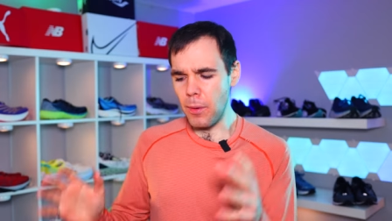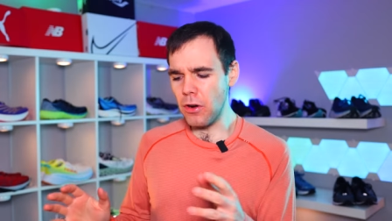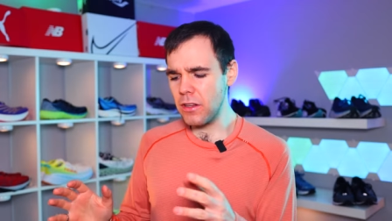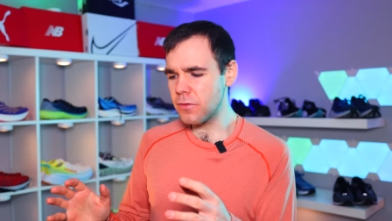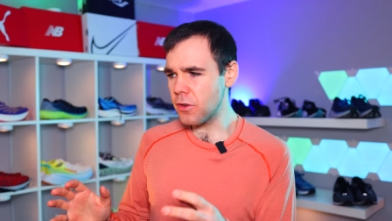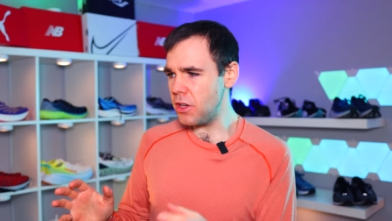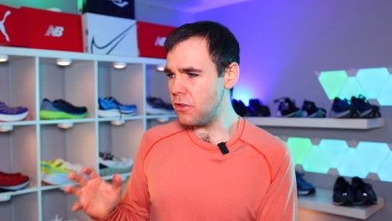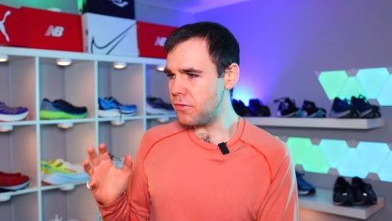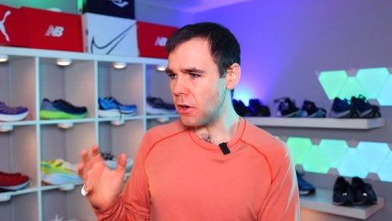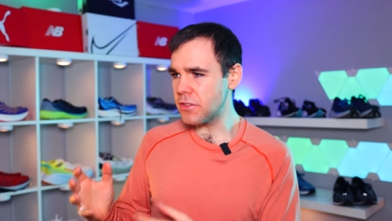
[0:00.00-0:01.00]
bonus for you
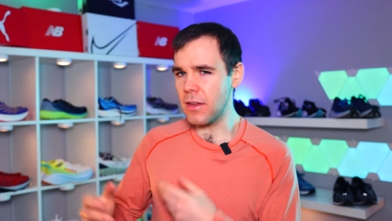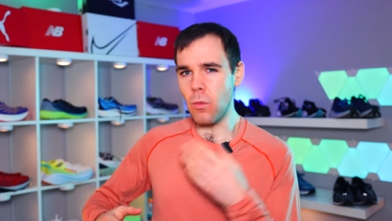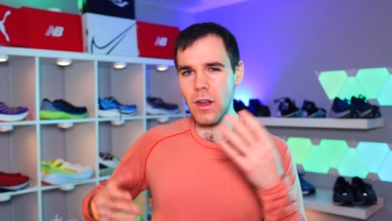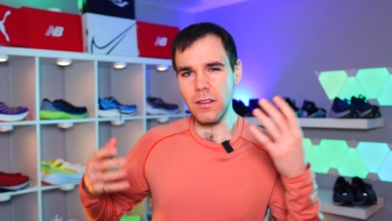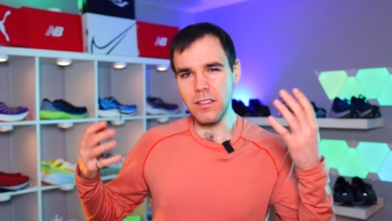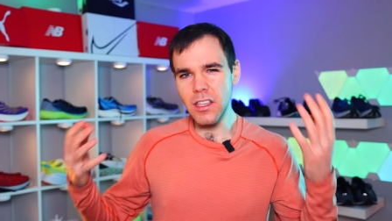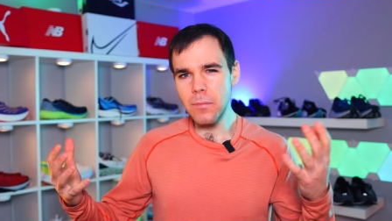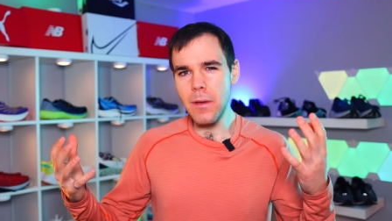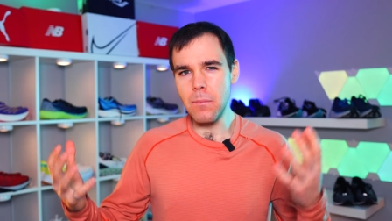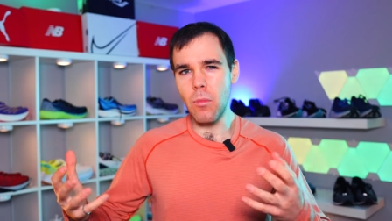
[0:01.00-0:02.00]
folks that want a little
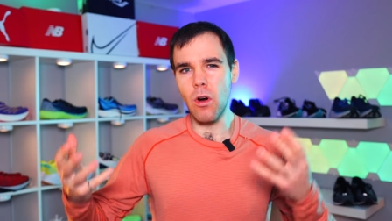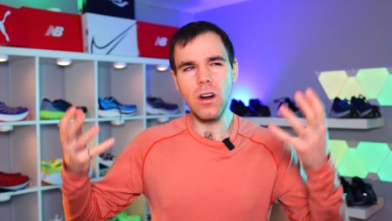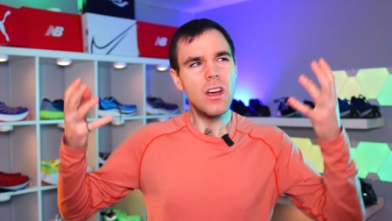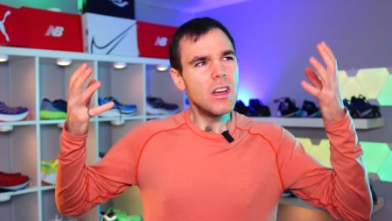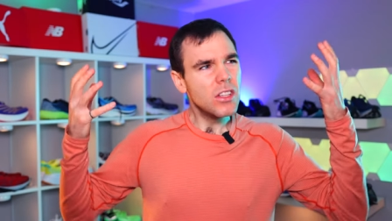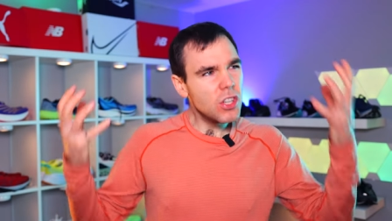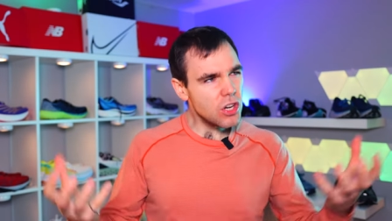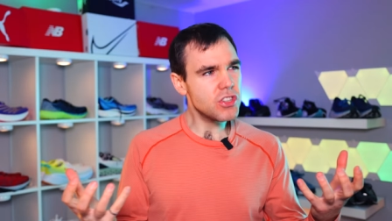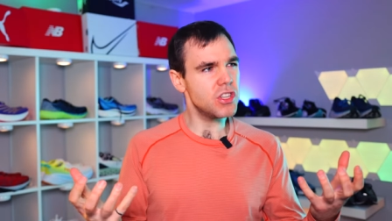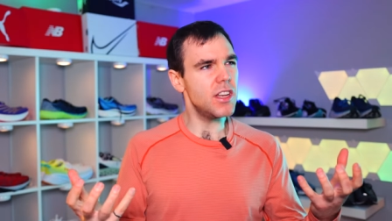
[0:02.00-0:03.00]
bit more
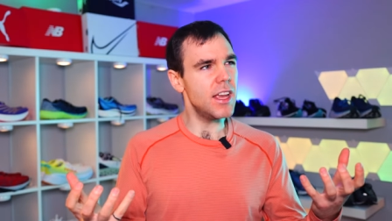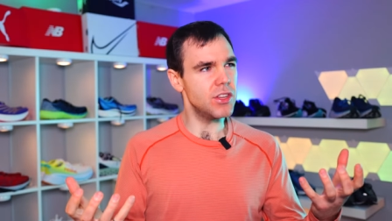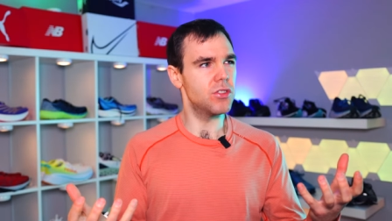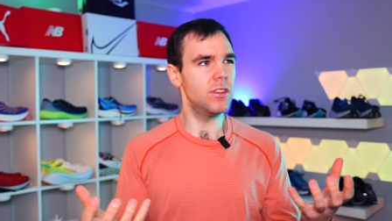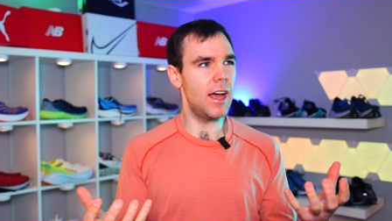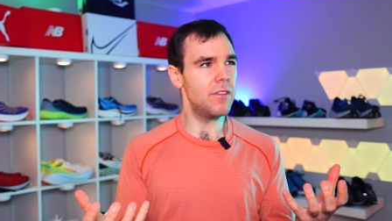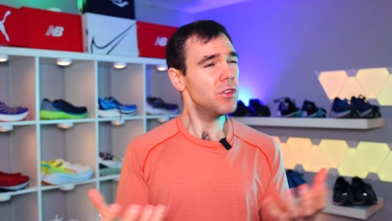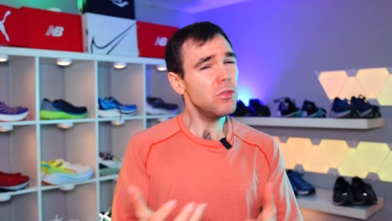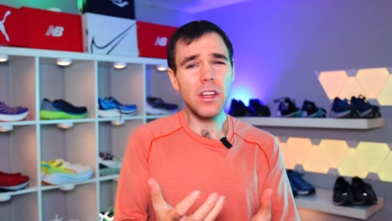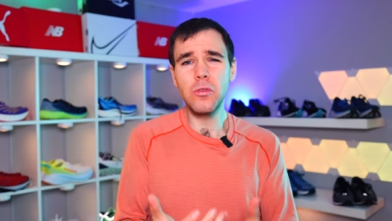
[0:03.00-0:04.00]
cushion in your life.
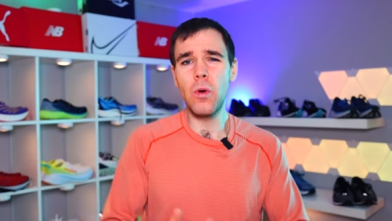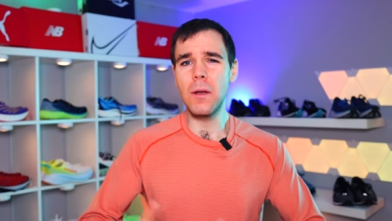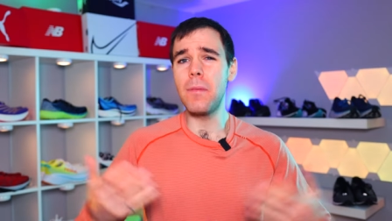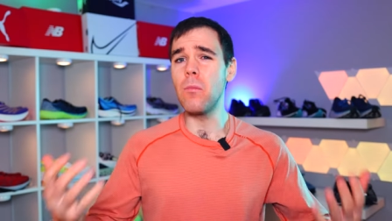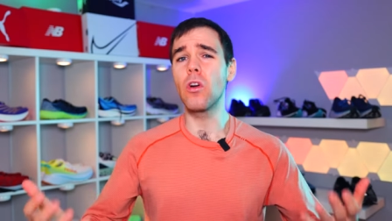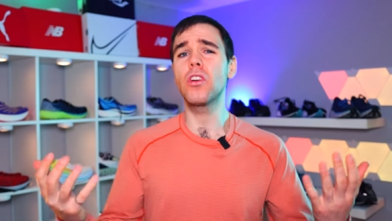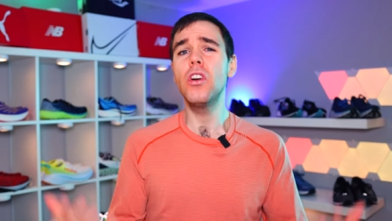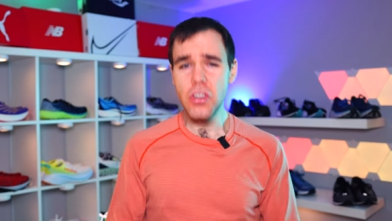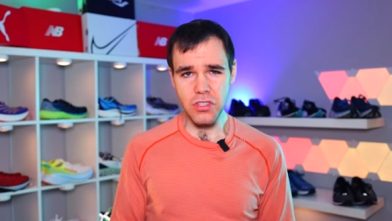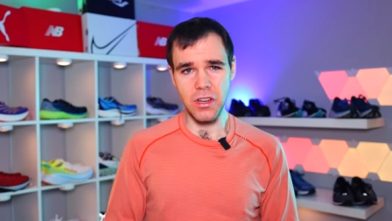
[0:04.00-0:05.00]
Who doesn't want a bit more
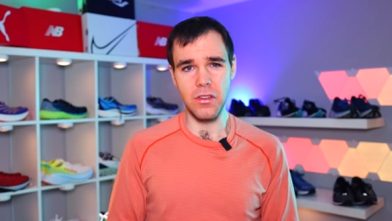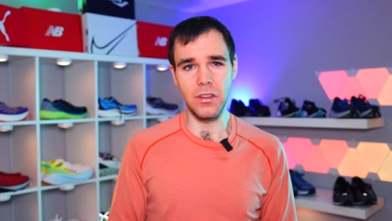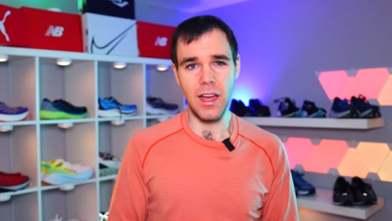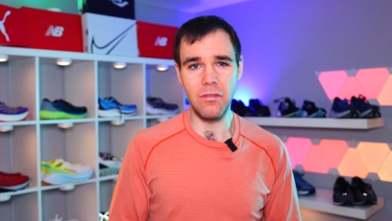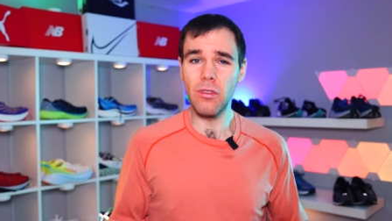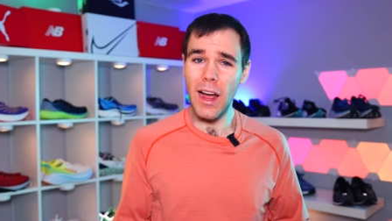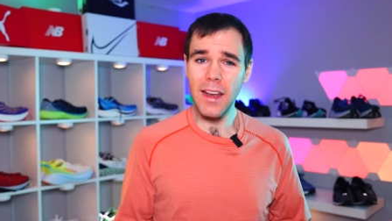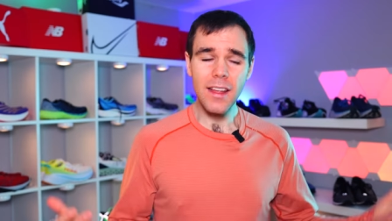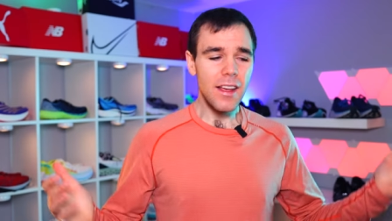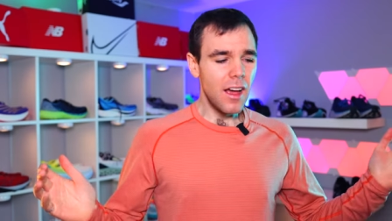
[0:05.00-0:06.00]
cushion in their life, right?